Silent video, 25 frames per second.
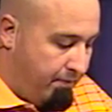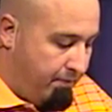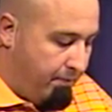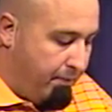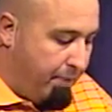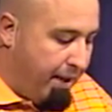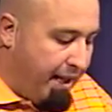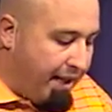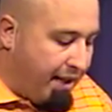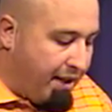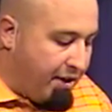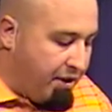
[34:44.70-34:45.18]

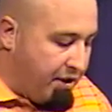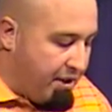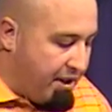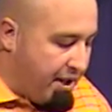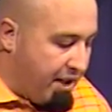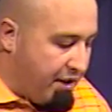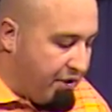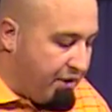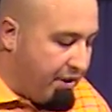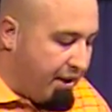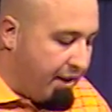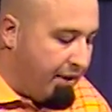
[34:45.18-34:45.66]
Be
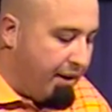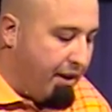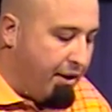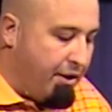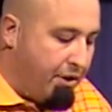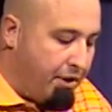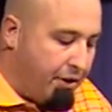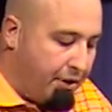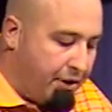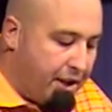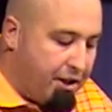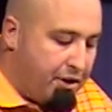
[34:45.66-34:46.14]
consistent in
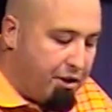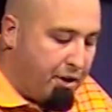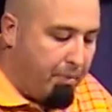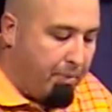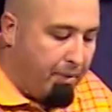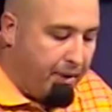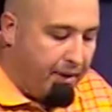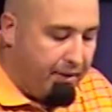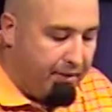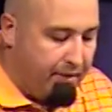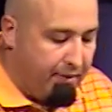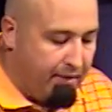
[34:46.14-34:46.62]
your
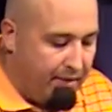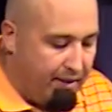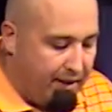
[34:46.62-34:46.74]
discipline.